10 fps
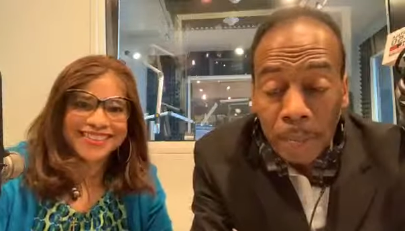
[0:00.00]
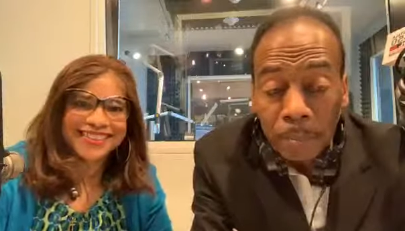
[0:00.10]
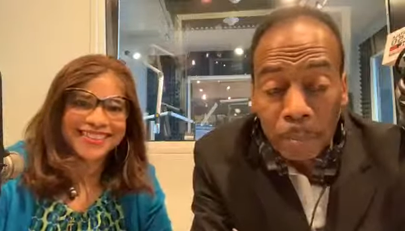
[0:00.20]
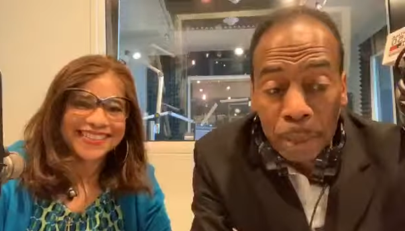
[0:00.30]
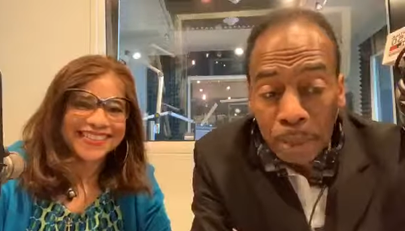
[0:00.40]
Speaker 1: the
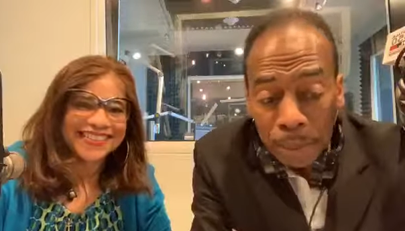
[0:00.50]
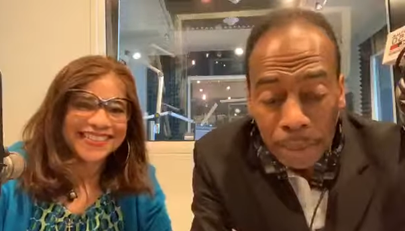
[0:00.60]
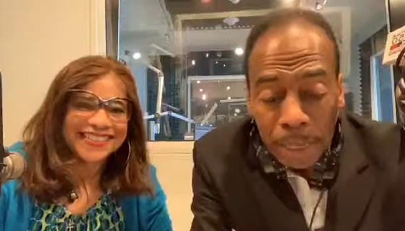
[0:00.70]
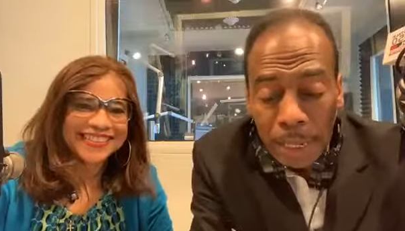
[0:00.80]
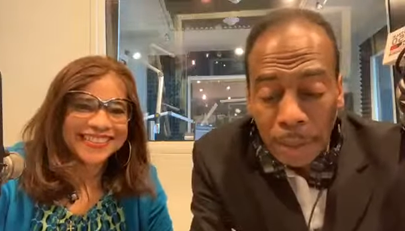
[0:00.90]
boss
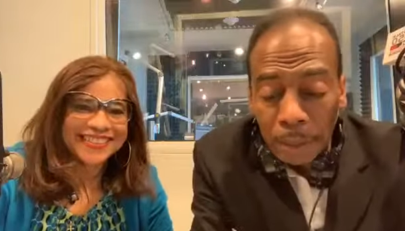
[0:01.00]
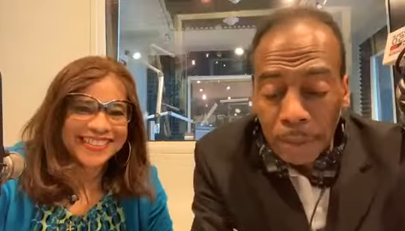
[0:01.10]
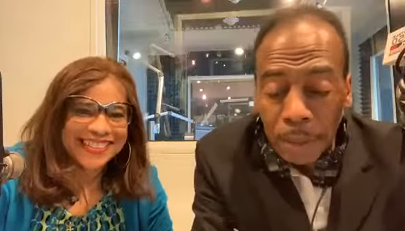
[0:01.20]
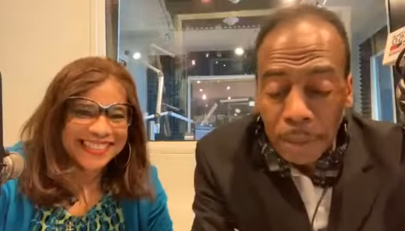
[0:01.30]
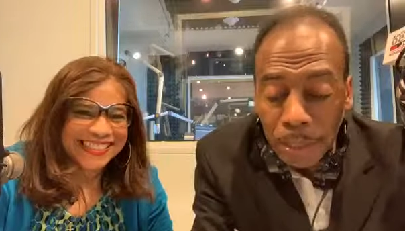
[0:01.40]
in the house,
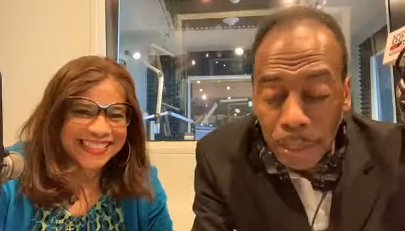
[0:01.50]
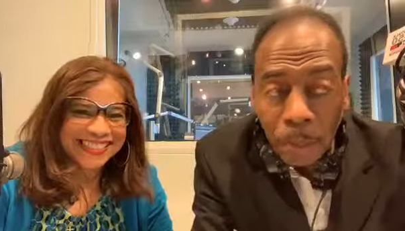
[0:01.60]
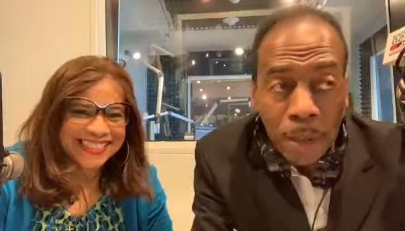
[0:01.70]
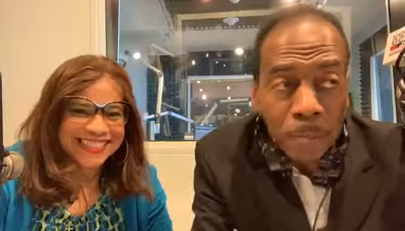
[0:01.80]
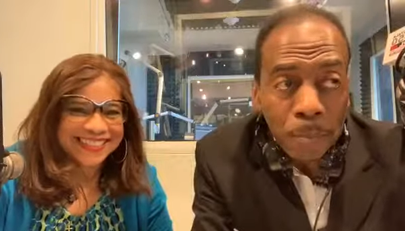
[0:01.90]
the
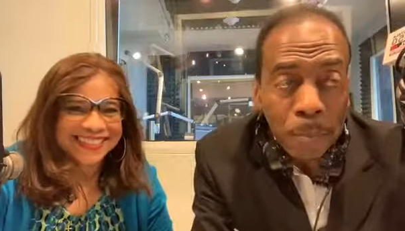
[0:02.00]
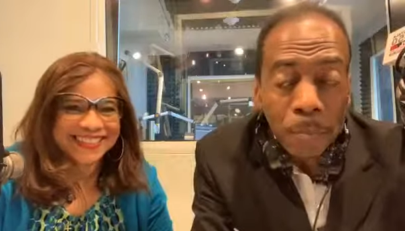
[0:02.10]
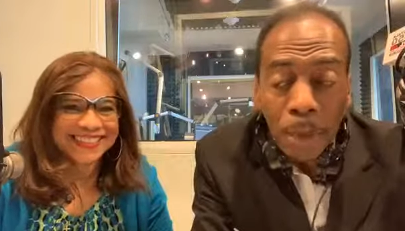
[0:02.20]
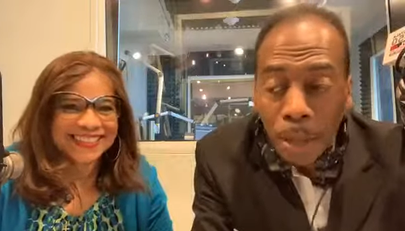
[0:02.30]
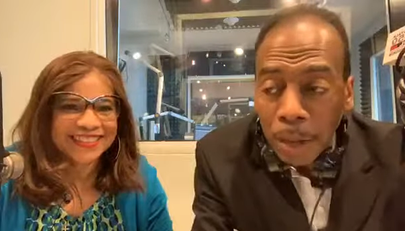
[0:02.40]
Delaware
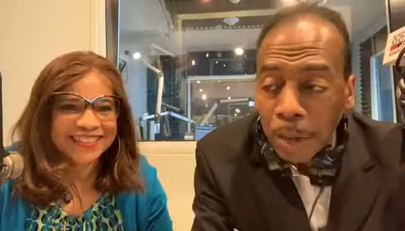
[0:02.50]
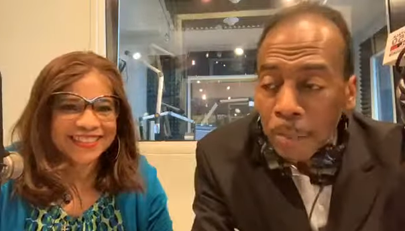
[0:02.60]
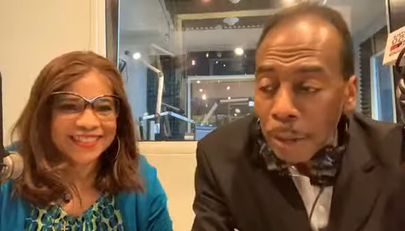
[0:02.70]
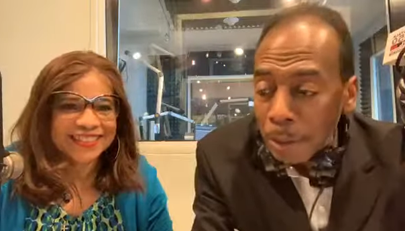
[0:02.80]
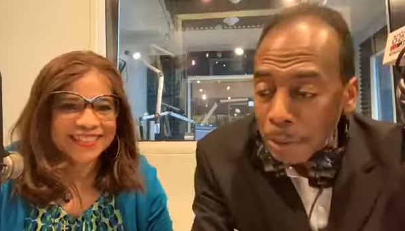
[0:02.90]
blogger
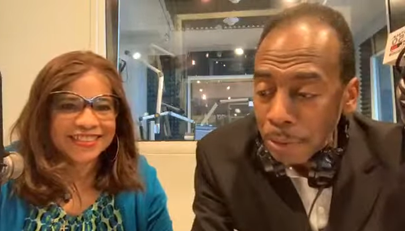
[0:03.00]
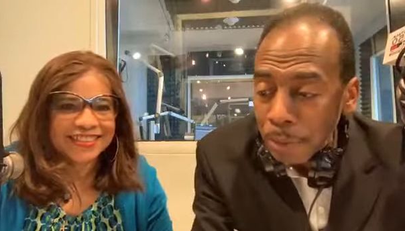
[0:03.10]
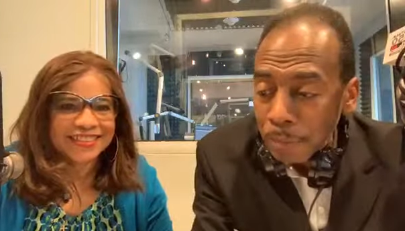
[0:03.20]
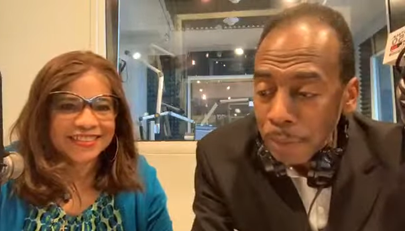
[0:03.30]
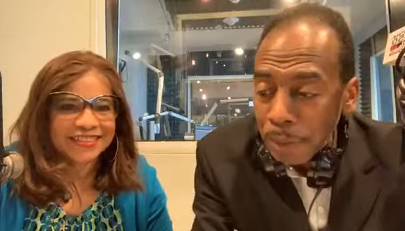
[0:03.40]
boss.
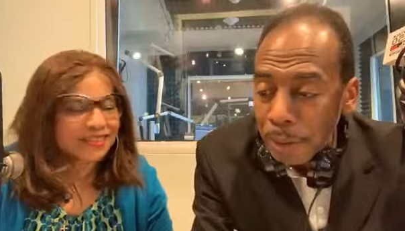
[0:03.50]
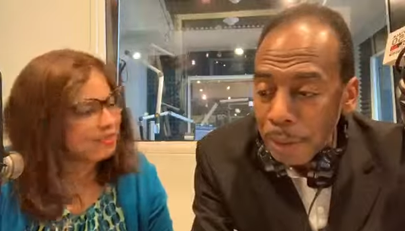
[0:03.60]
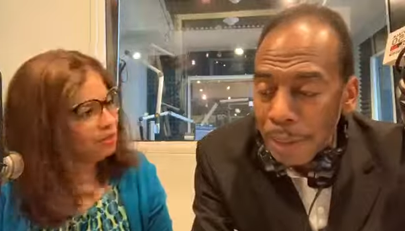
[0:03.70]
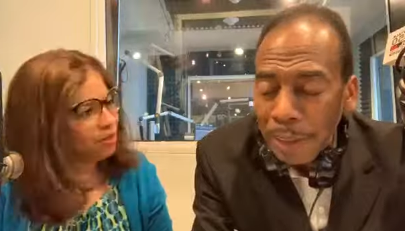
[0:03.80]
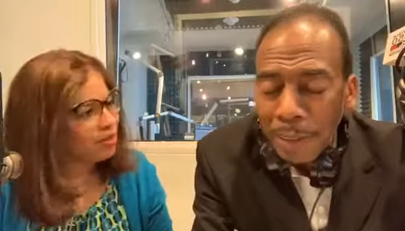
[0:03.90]
If
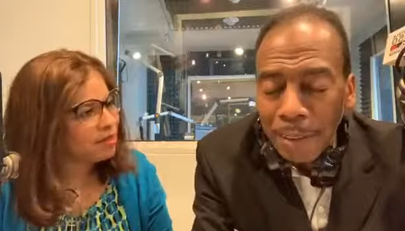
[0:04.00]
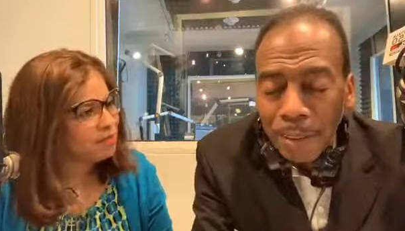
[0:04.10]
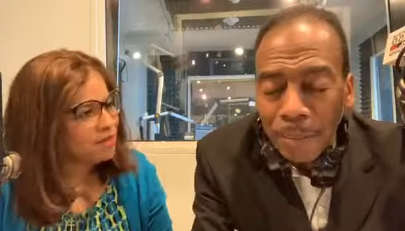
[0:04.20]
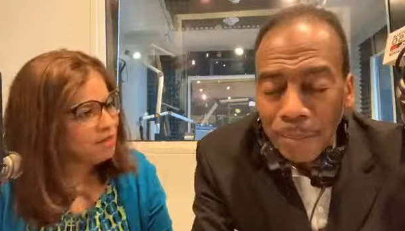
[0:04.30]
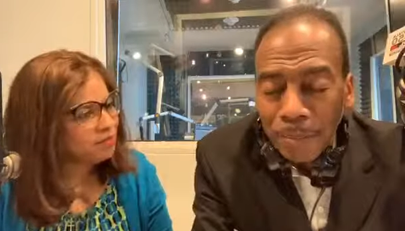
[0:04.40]
you're not
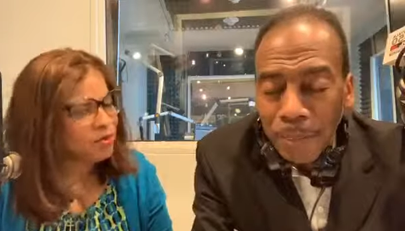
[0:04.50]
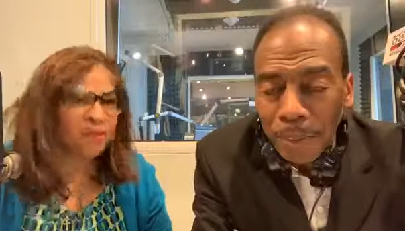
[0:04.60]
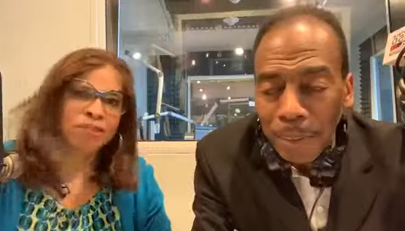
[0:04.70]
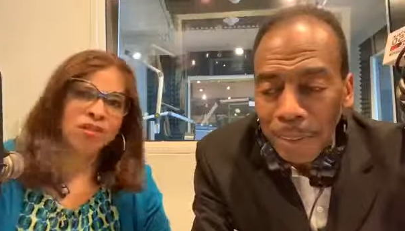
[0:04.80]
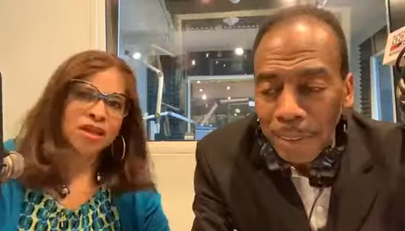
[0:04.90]
blogging there, babe.
Speaker 2: Oh,
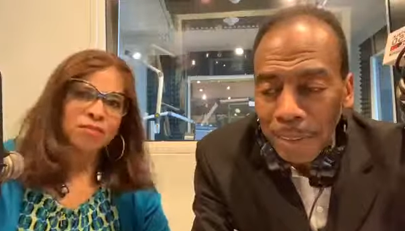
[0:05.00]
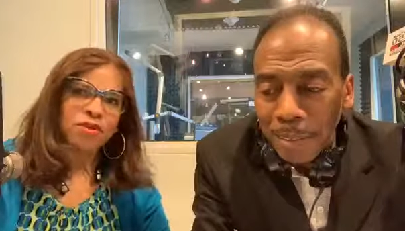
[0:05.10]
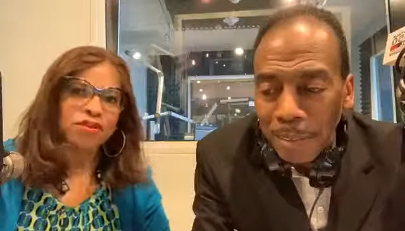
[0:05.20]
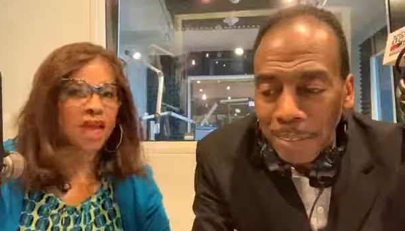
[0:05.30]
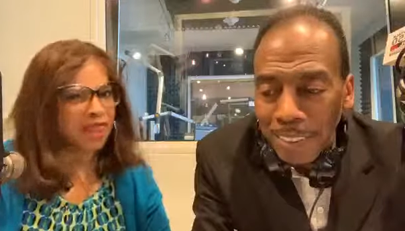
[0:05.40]
the blogging
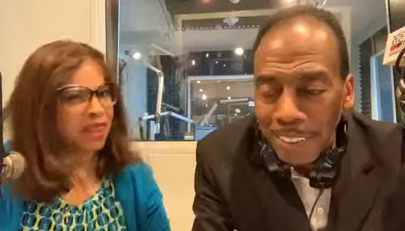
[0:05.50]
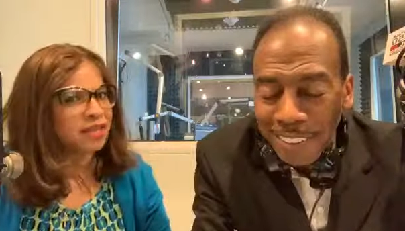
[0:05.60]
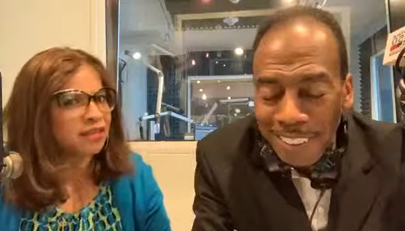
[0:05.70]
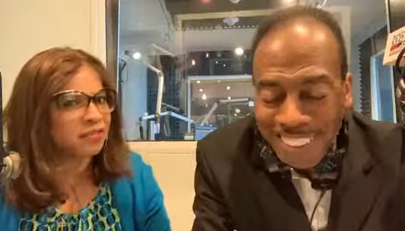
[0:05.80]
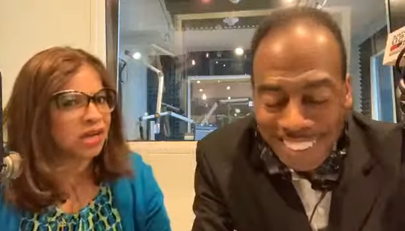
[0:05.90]
boss. I
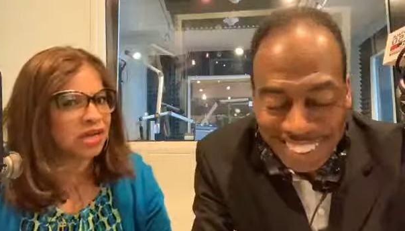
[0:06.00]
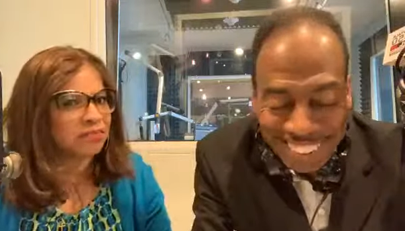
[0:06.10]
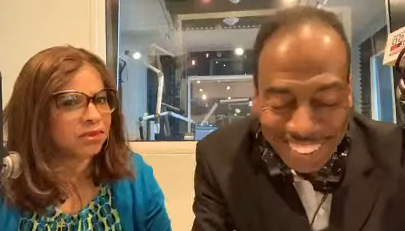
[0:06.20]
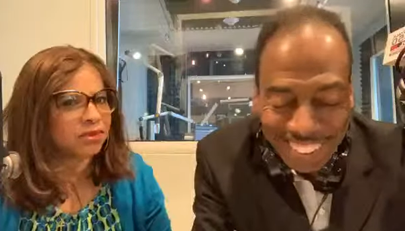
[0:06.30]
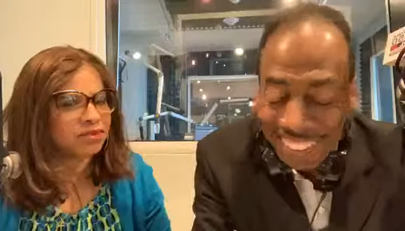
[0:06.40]
like the
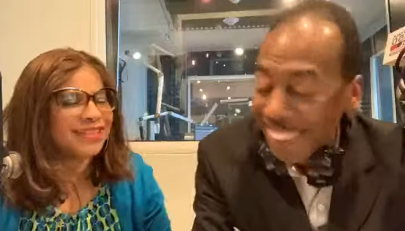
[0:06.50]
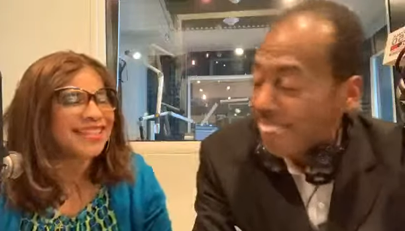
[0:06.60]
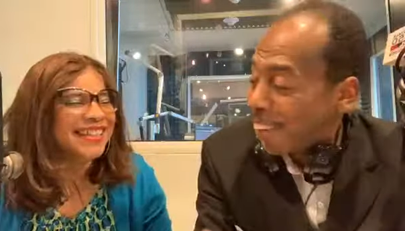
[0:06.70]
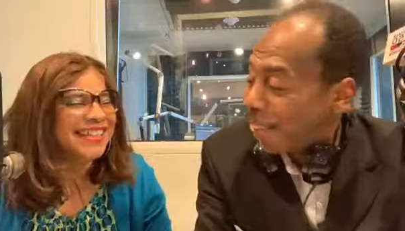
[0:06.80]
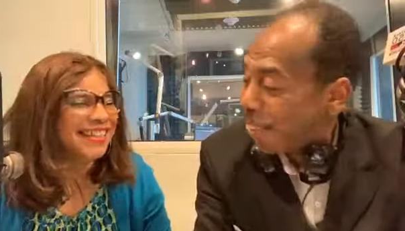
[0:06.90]
blogging
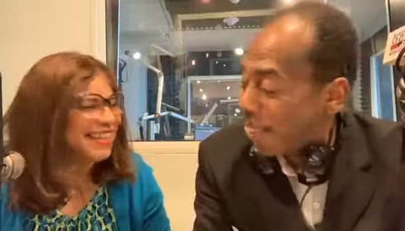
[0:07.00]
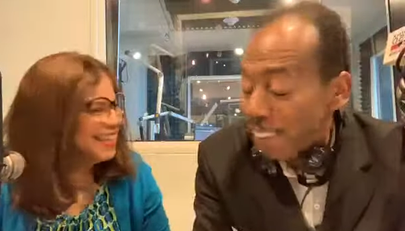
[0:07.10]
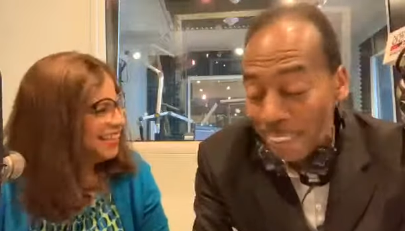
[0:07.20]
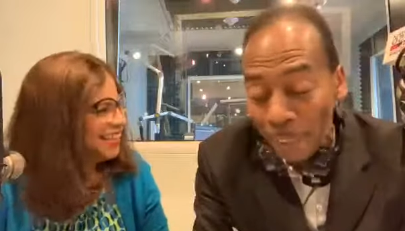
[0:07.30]
boss.